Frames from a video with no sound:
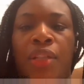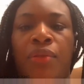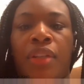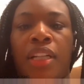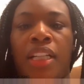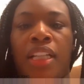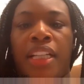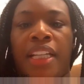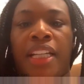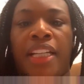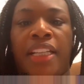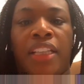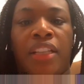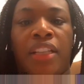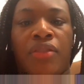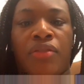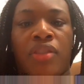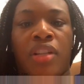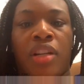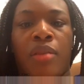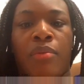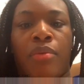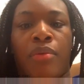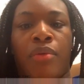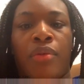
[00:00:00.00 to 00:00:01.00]
nothing to get in
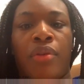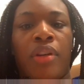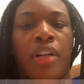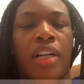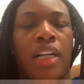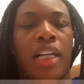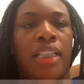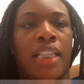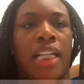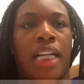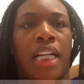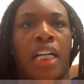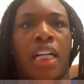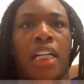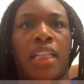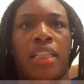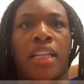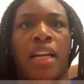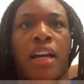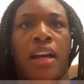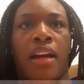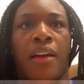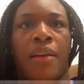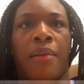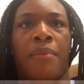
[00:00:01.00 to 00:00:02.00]
trouble a lot of the
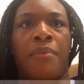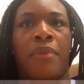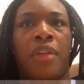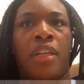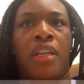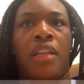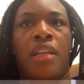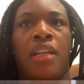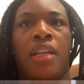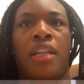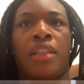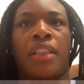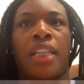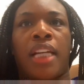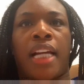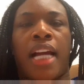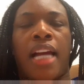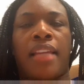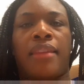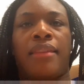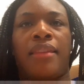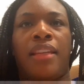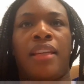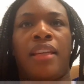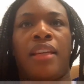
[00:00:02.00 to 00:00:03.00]
time. Like, I
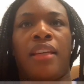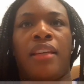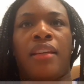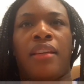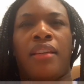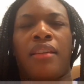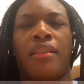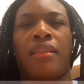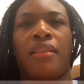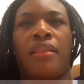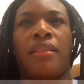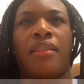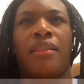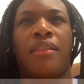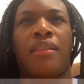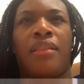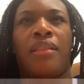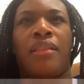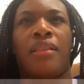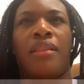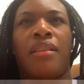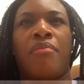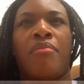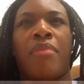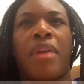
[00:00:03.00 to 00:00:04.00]
think
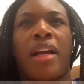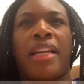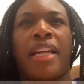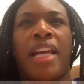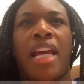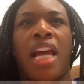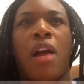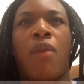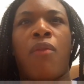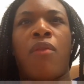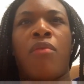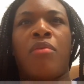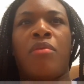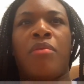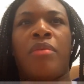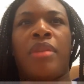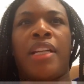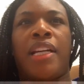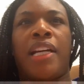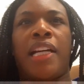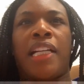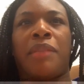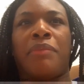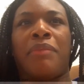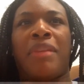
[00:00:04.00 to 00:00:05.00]
my dad whooped me
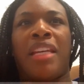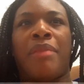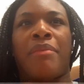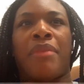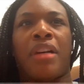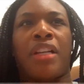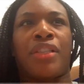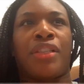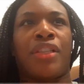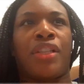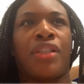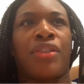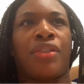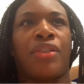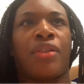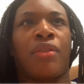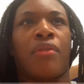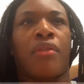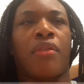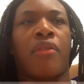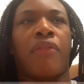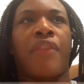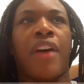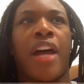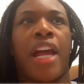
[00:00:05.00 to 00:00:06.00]
because me and my sister
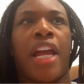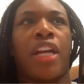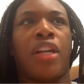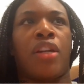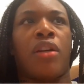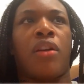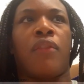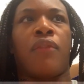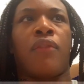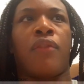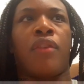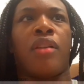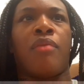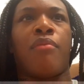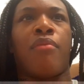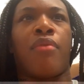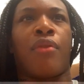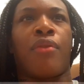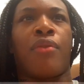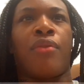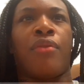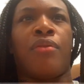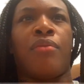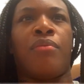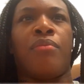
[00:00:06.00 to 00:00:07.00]
were fighting over a
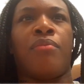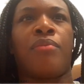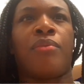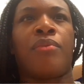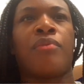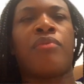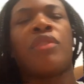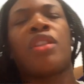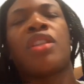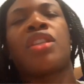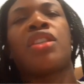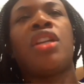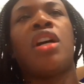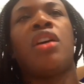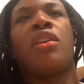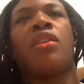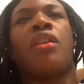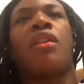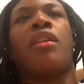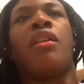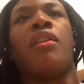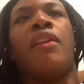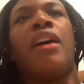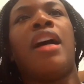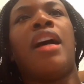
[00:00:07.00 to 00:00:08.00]
broom.
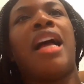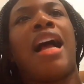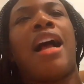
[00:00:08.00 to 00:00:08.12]
No.